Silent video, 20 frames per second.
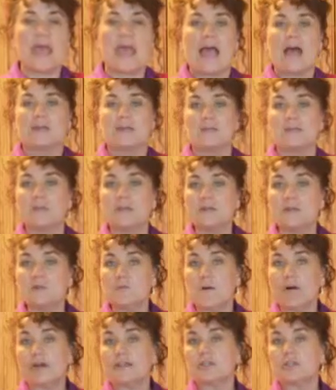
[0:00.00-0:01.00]
And the reason
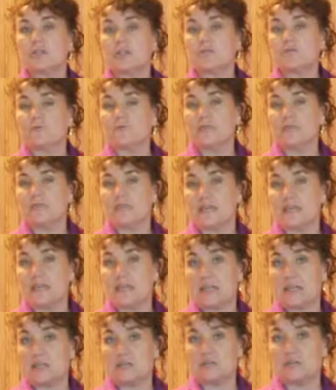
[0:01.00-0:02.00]
why it's good for
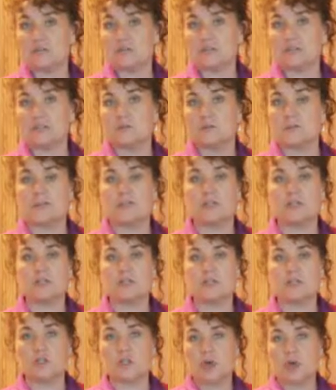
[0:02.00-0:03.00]
skin issues is
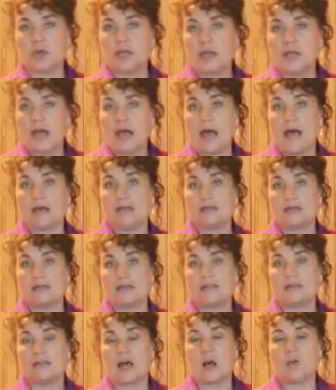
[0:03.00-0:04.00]
because your gut
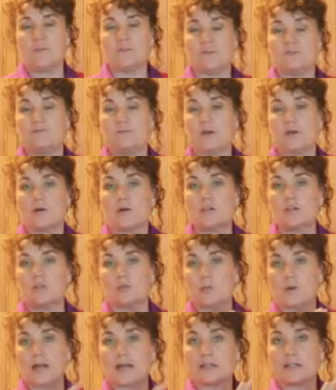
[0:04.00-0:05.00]
is always very
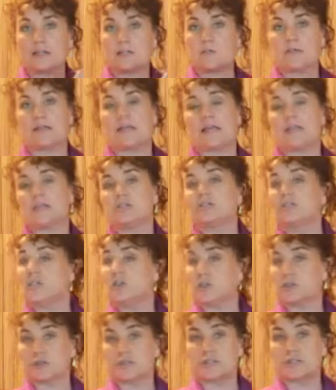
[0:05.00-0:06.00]
directly related
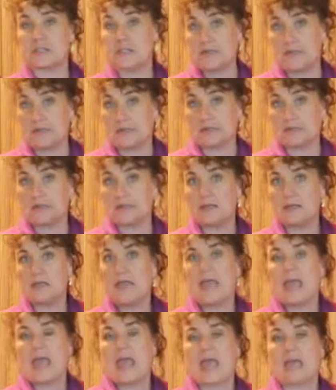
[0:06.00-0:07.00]
to your skin.
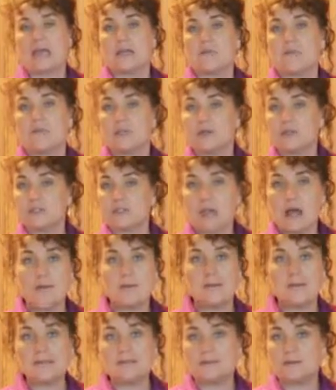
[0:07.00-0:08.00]
And if your
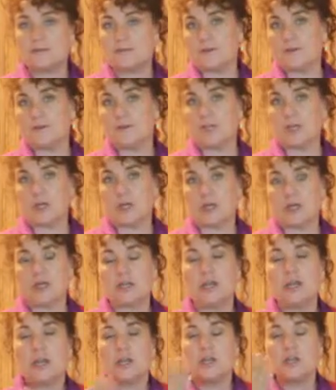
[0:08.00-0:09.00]
tummy isn't feeling
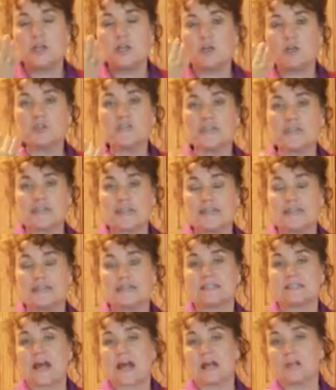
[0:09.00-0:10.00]
good, your skin
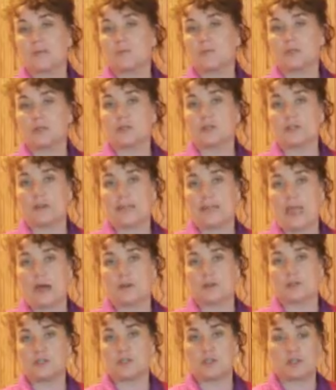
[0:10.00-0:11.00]
is not going to be looking how
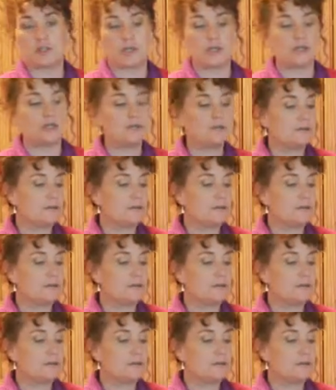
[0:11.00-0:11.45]
it should.